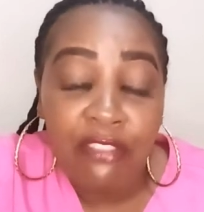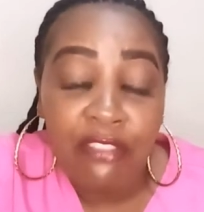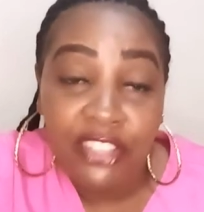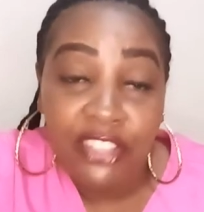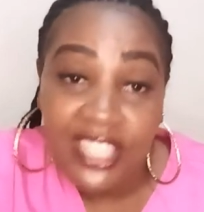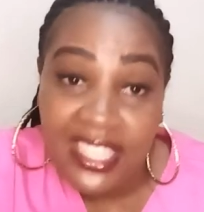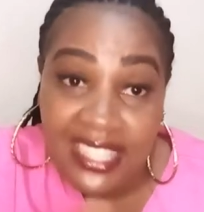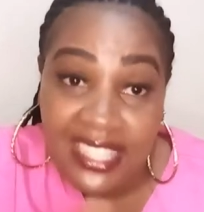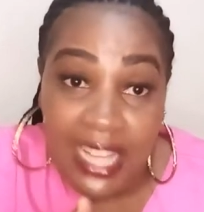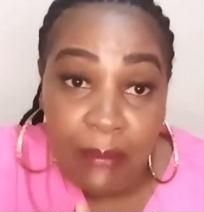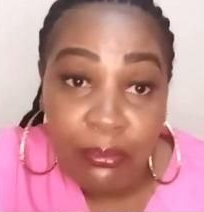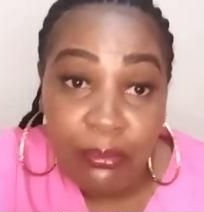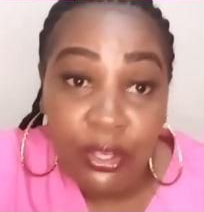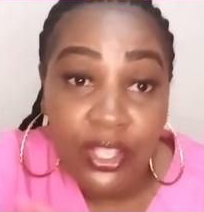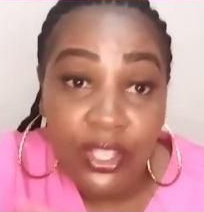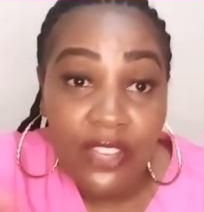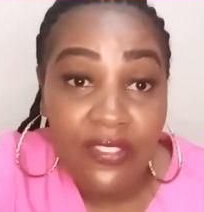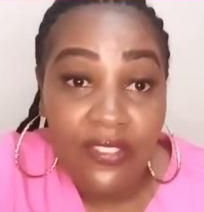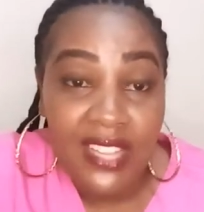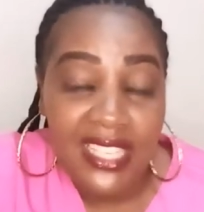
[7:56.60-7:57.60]
For
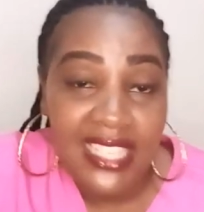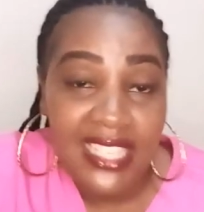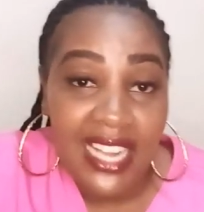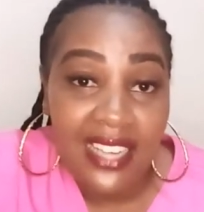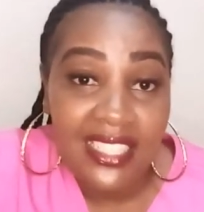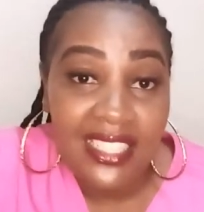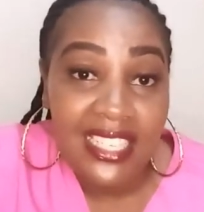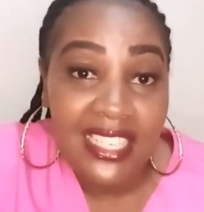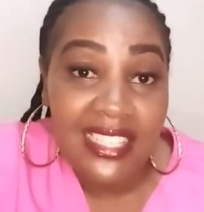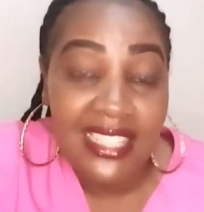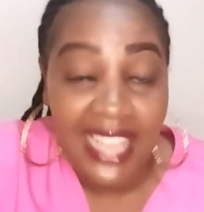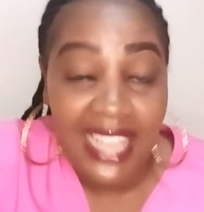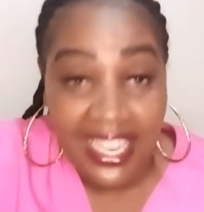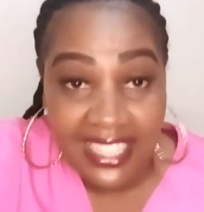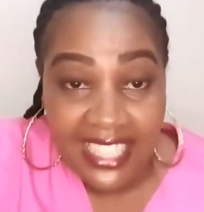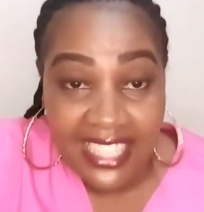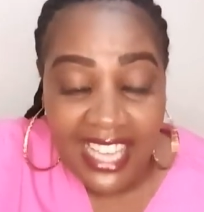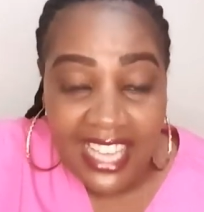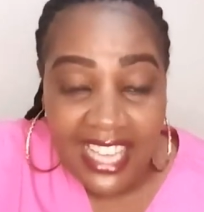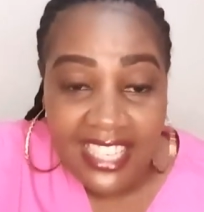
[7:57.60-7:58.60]
example, if the child is
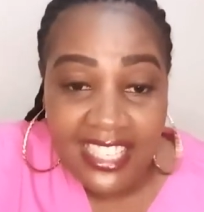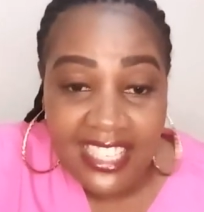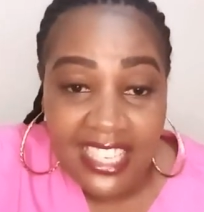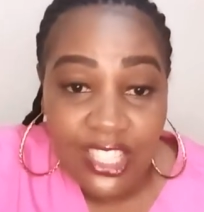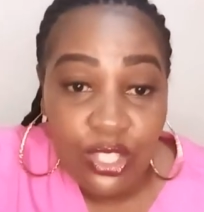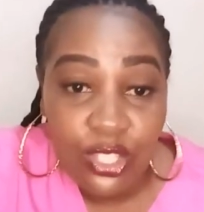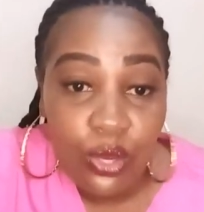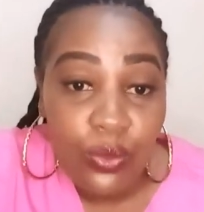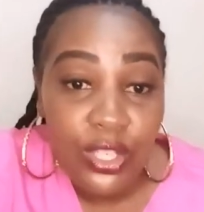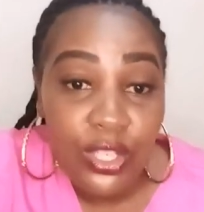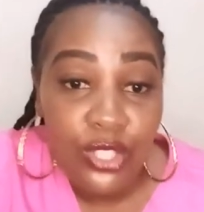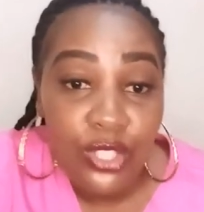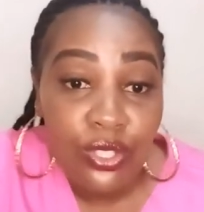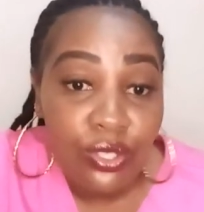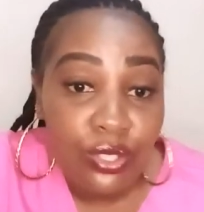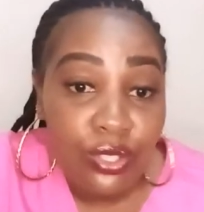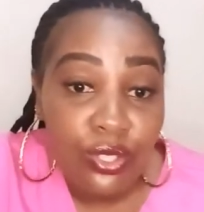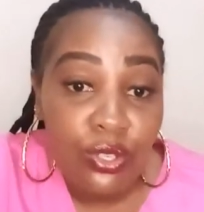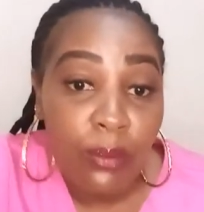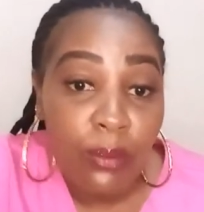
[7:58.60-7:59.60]
10 kgs, so we
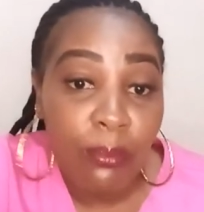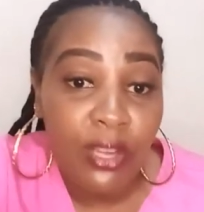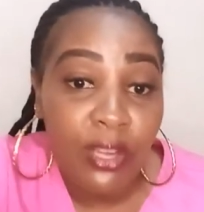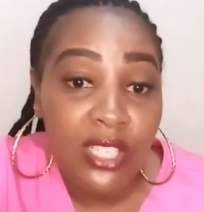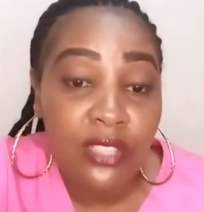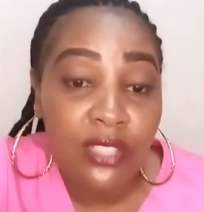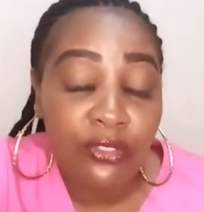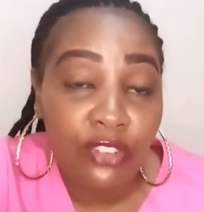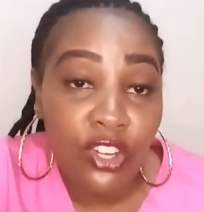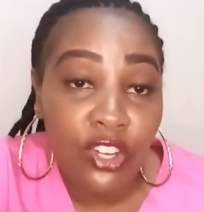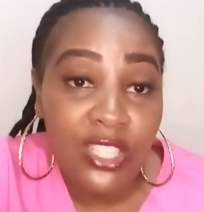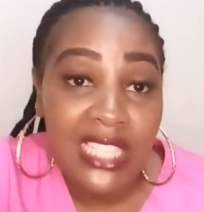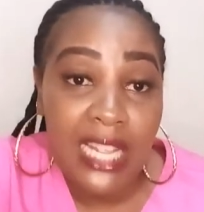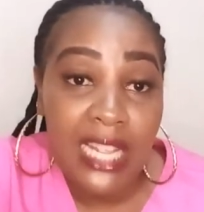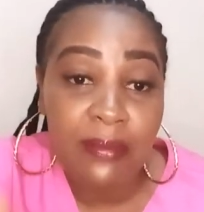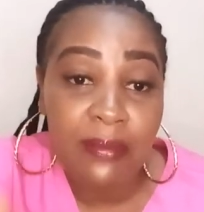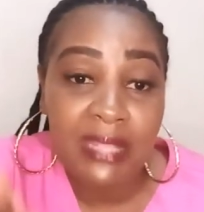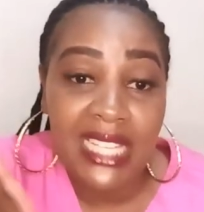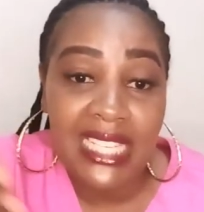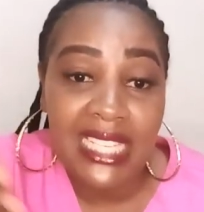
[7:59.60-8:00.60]
do 2.4
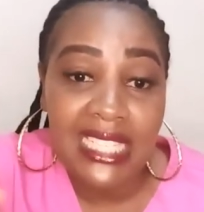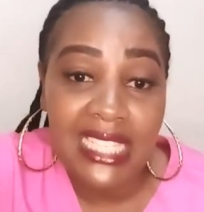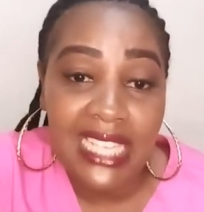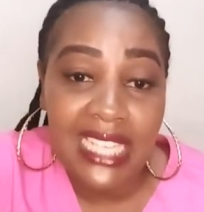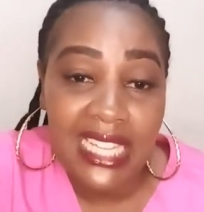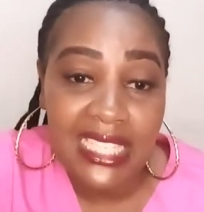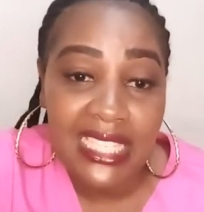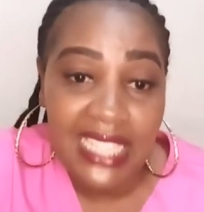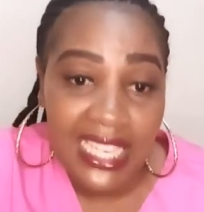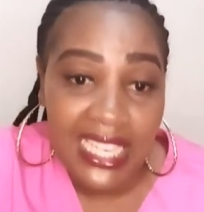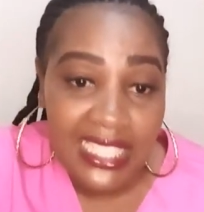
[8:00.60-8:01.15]
times the